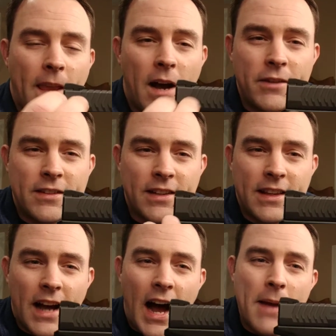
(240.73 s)
Obviously
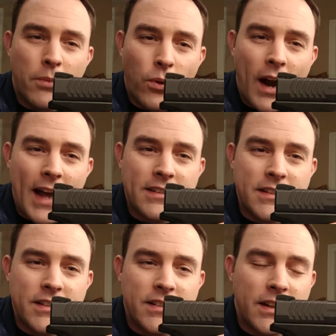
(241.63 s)
the high bore
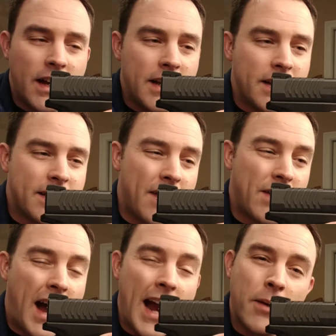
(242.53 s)
axis. It does have
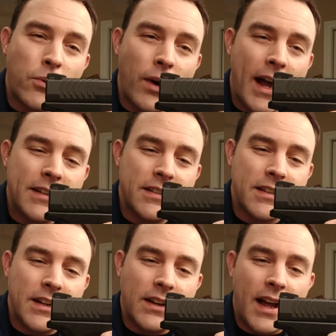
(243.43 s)
a higher bore axis
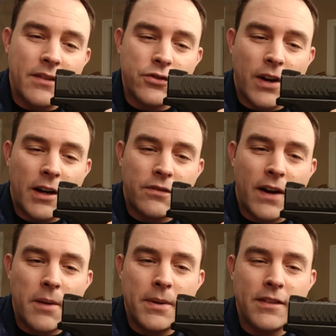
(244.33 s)
than a lot of striker
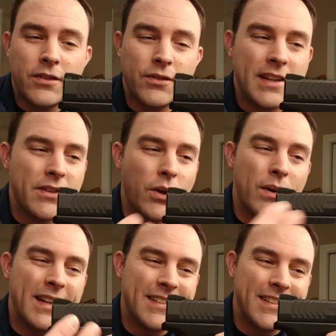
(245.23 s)
fired pistols, even though
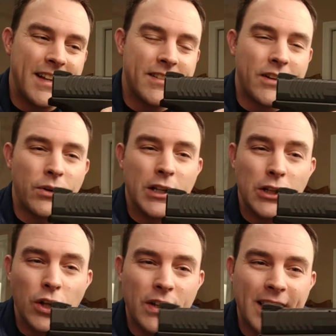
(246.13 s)
it doesn't necessarily
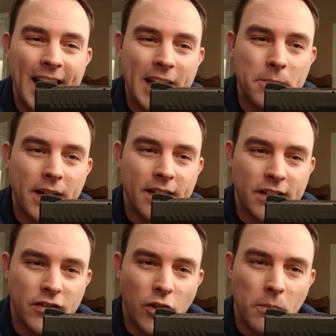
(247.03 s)
look like it because
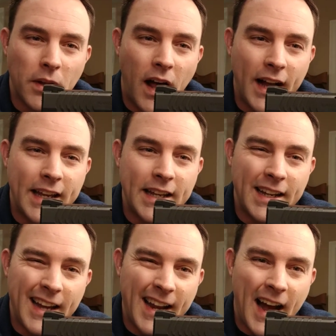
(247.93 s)
it's so blocky and
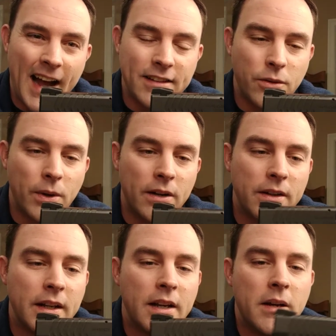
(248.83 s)
it kind of hides it well.